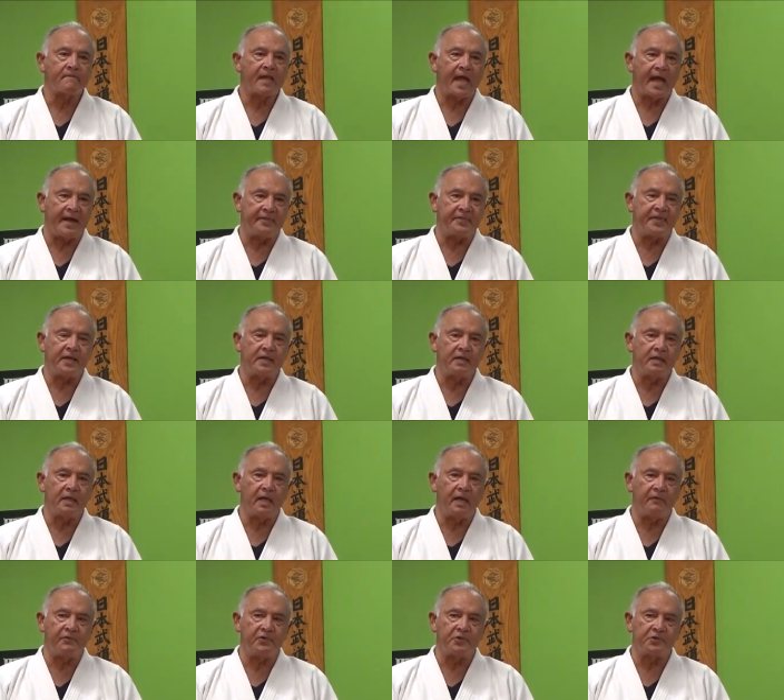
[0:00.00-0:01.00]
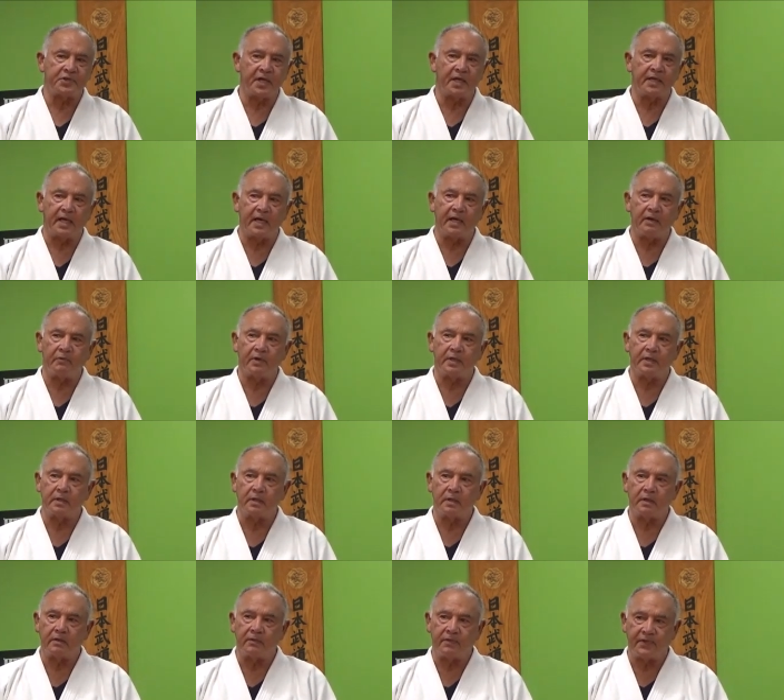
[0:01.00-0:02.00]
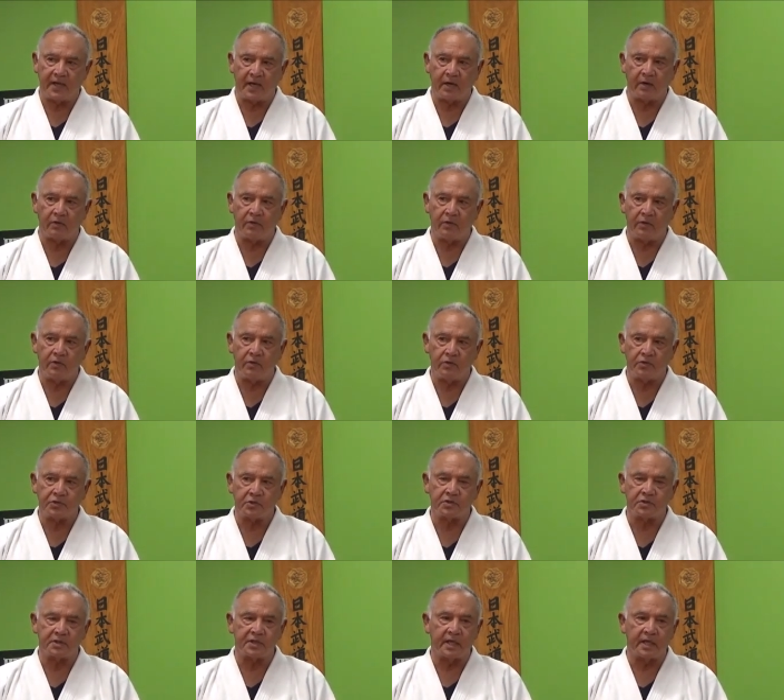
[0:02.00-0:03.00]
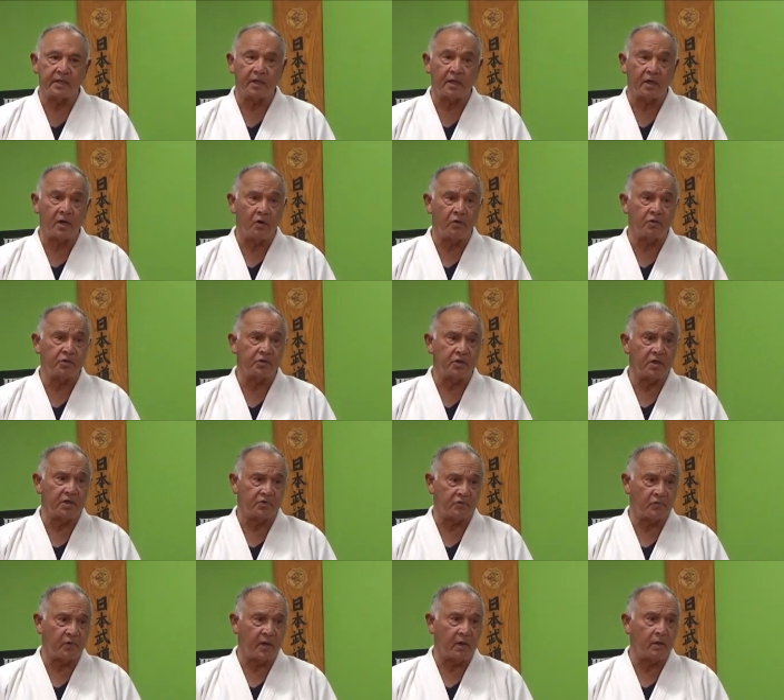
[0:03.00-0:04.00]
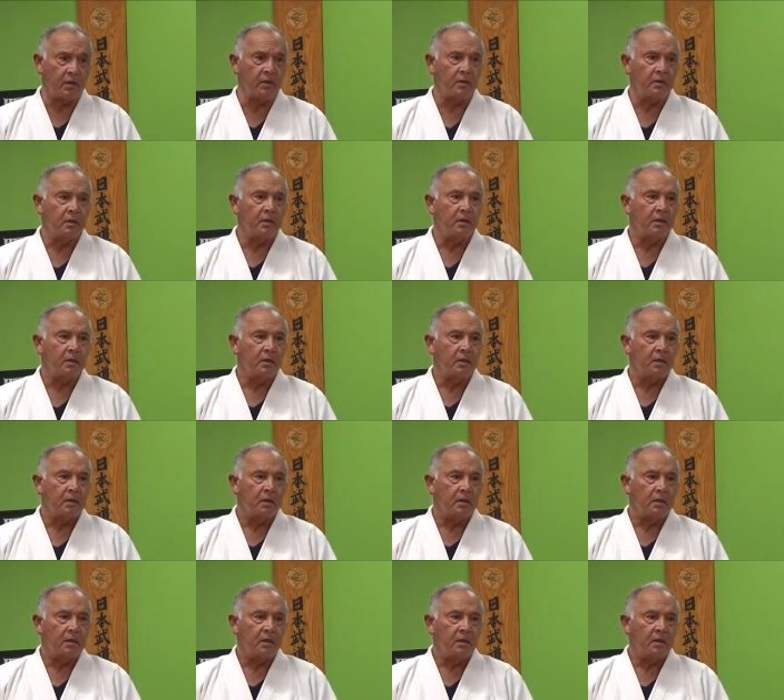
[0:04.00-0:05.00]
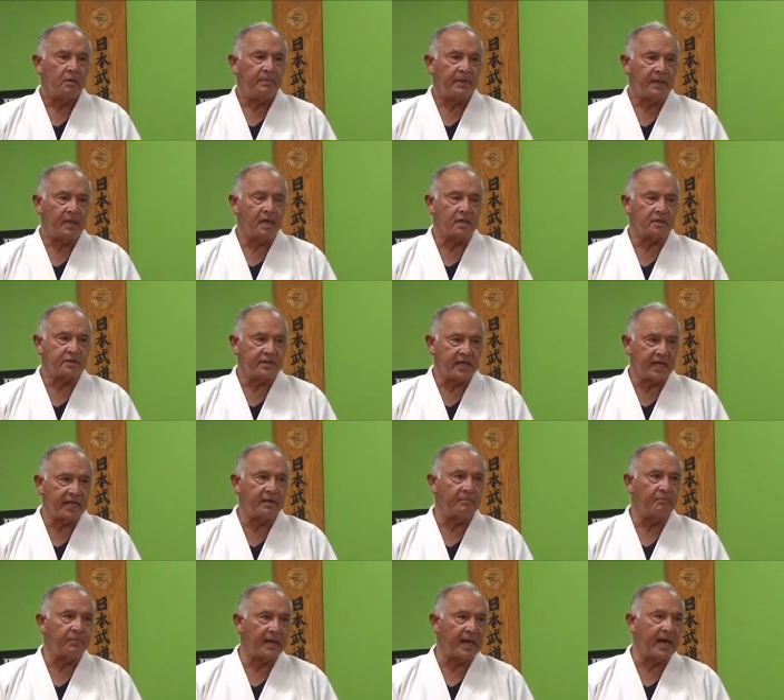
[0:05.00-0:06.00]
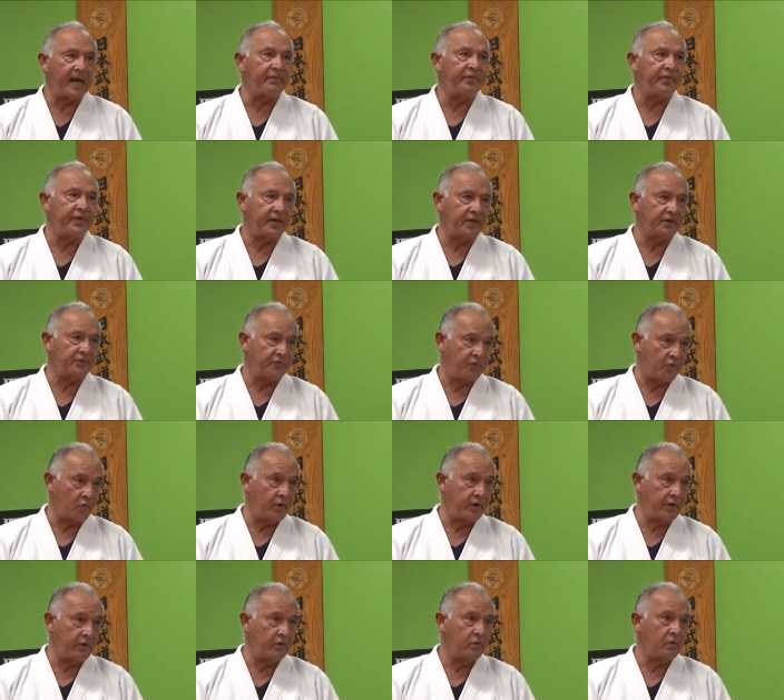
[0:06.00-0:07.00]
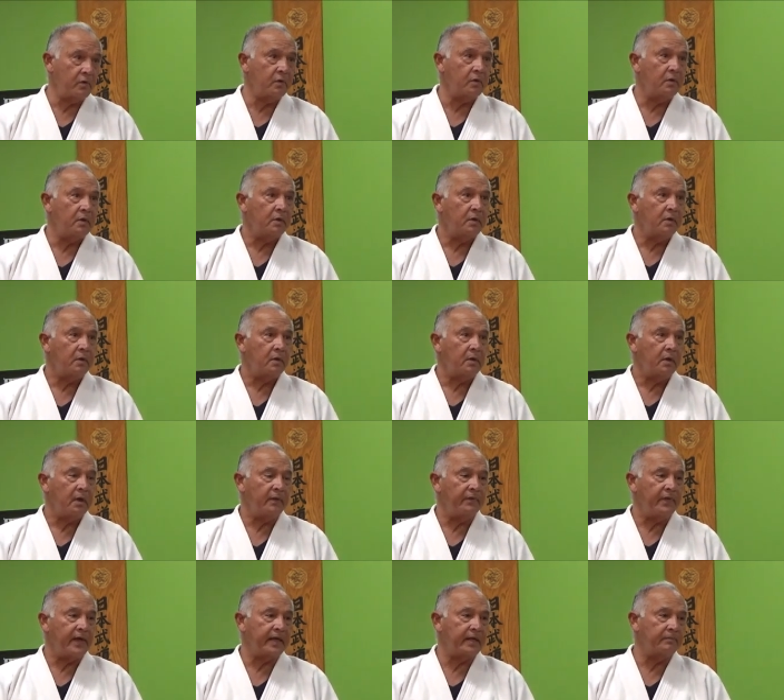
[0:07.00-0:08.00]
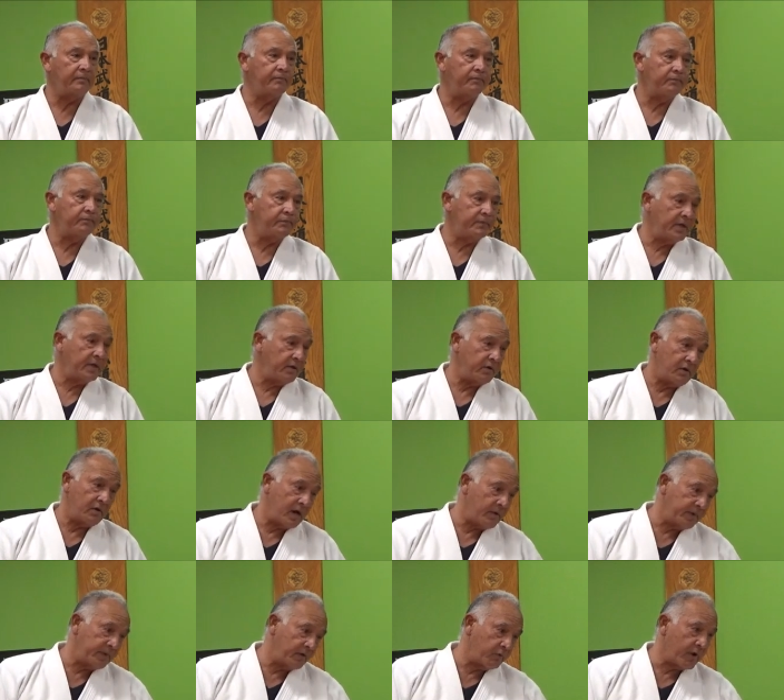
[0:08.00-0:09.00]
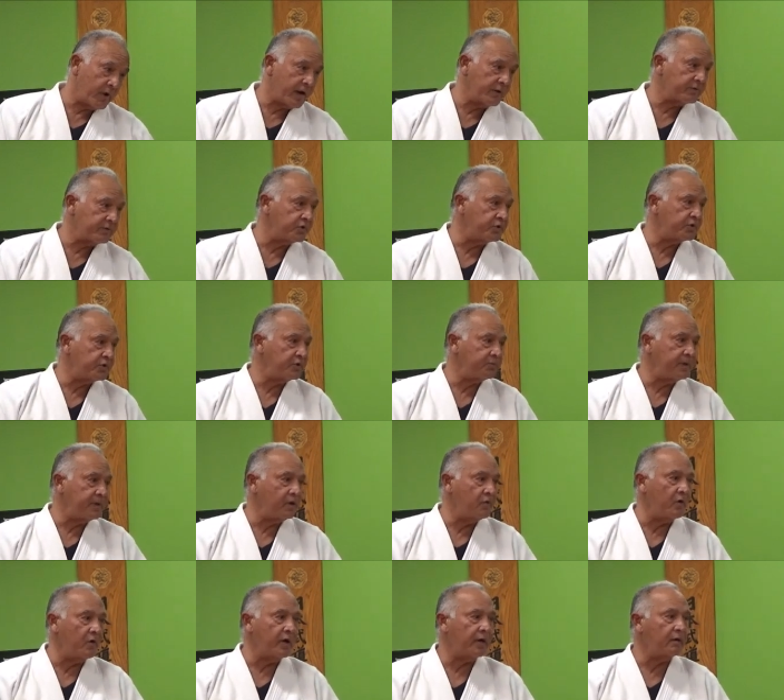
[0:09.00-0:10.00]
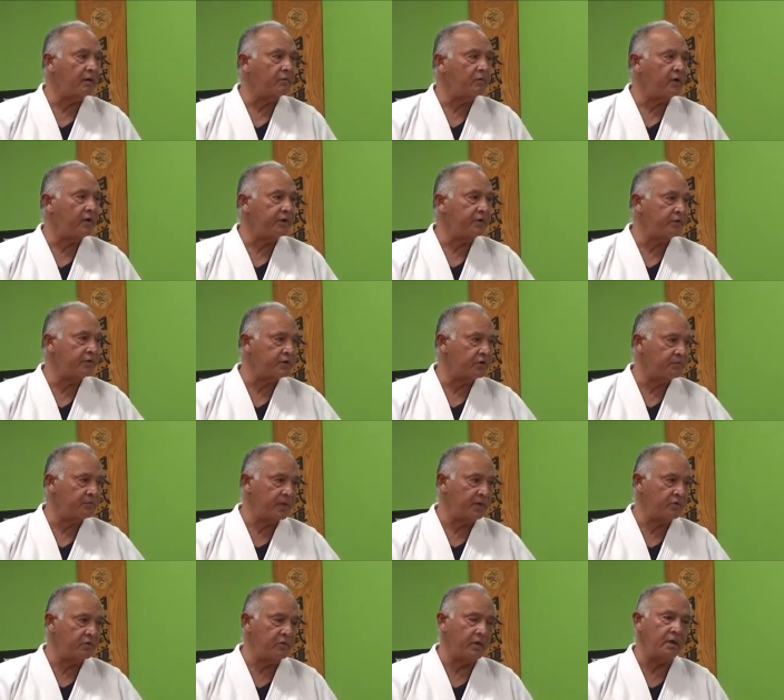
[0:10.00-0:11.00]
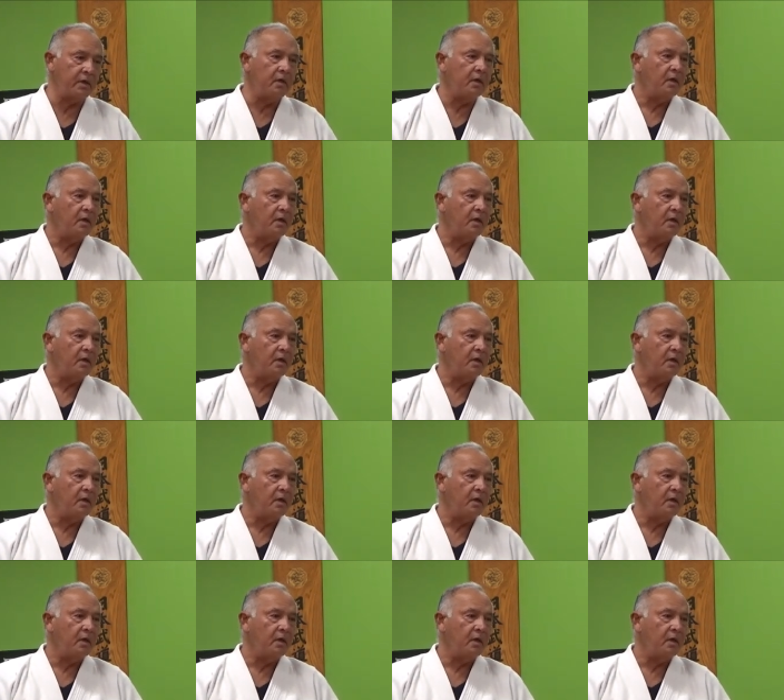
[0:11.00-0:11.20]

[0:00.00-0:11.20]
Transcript: I think if you send anyone there, you should send a coach as well, because they can plan things for you, and they can tell you how many rounds you should be going, what you should be doing.